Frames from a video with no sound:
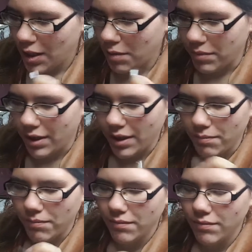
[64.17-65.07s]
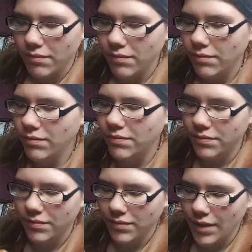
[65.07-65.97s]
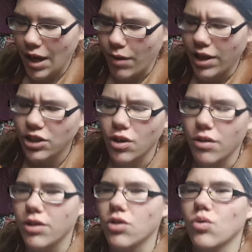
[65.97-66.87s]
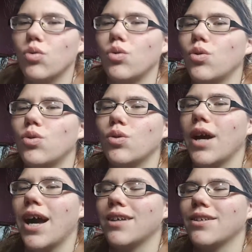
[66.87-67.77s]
But, yeah, when I saw this, I had to.